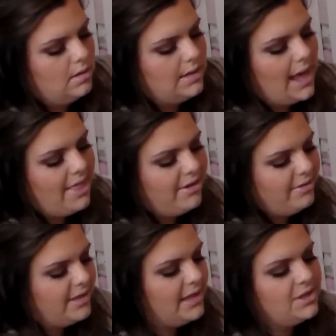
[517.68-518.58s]
the other
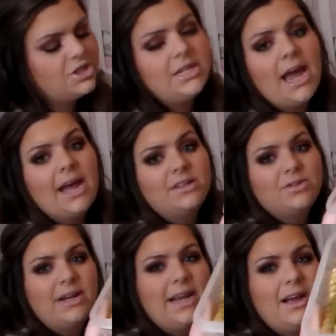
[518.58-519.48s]
thing she has
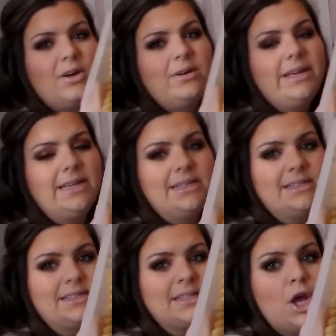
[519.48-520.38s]
right now
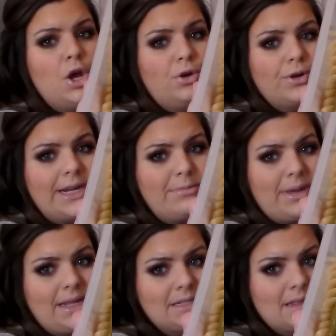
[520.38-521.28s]
is green
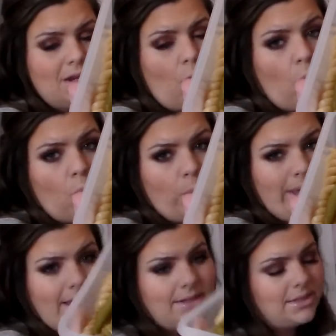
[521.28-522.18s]
beans and then whole
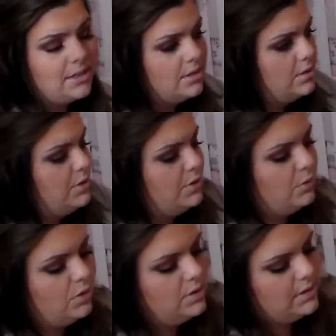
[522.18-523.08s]
wheat
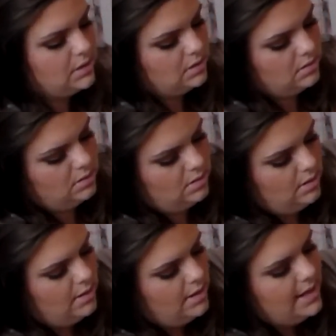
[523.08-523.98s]
noodles.
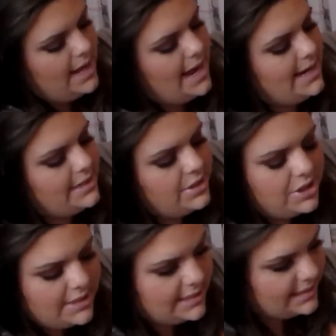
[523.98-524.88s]
And it's
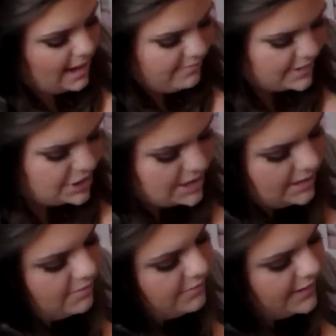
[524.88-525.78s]
just stuff that she
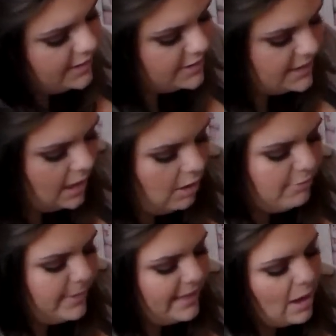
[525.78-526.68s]
can feed herself,
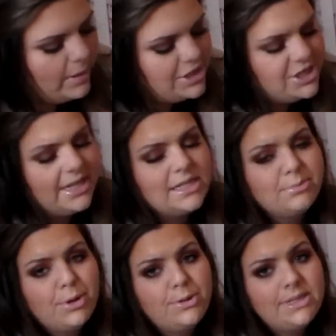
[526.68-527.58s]
but that way she gets a
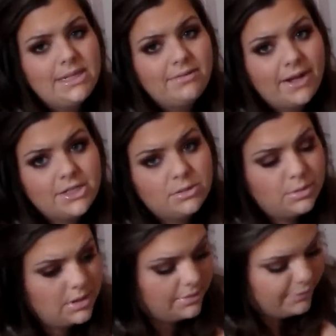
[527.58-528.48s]
protein, a
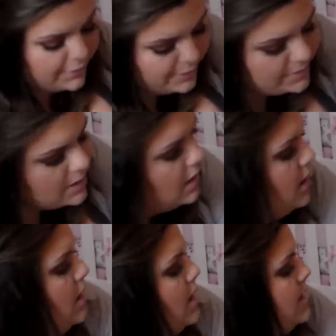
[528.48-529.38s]
vegetable, and a fruit.
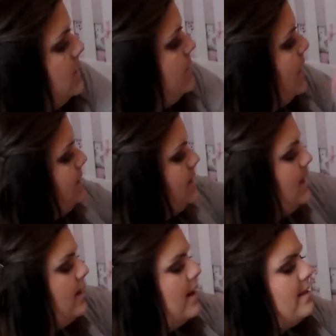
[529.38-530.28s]
So that's in
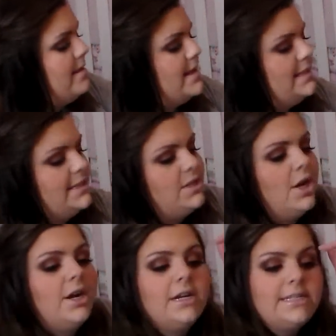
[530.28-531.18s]
there. And then this is
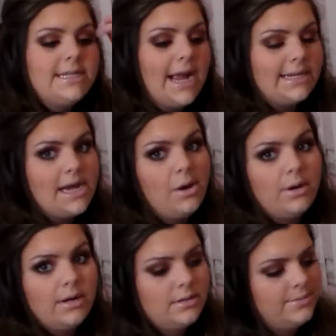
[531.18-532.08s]
her snack tower.